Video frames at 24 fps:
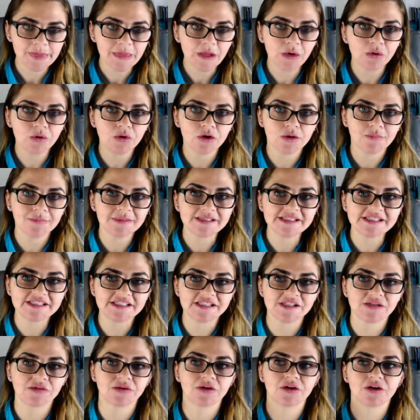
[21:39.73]
or a
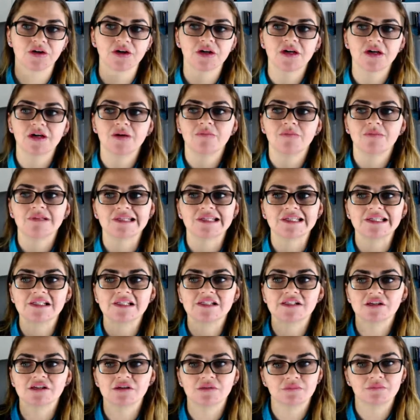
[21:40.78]
business owner,
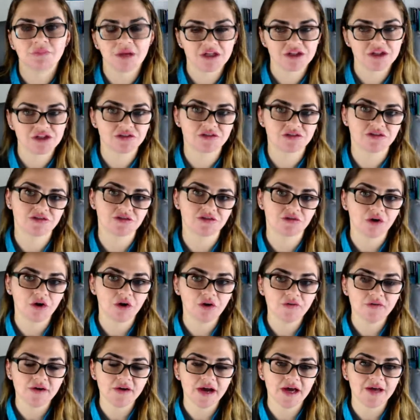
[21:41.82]
please make sure you do your
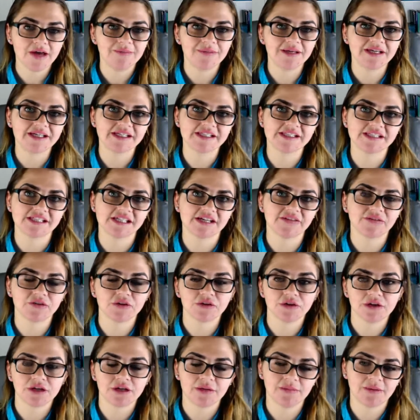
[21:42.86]
overhead because if
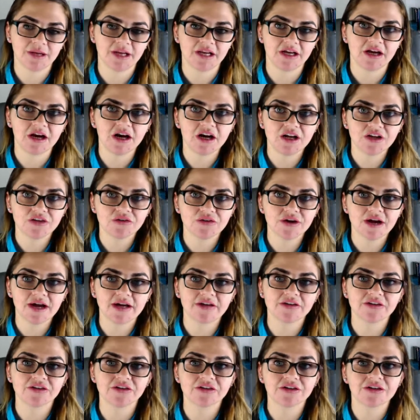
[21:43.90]
you're an independent
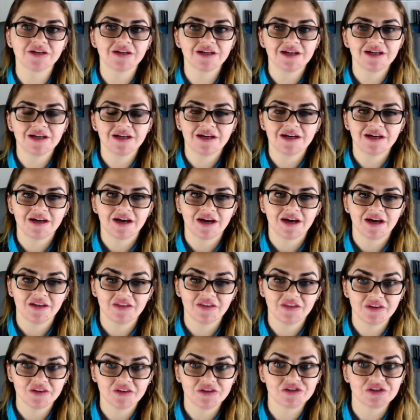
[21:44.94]
contractor,
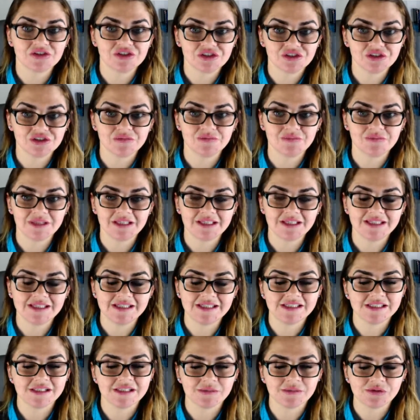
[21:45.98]
there should be
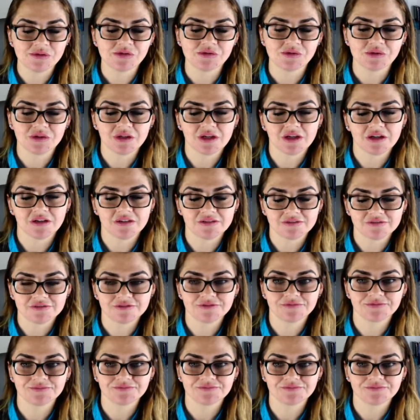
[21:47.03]
some sort of,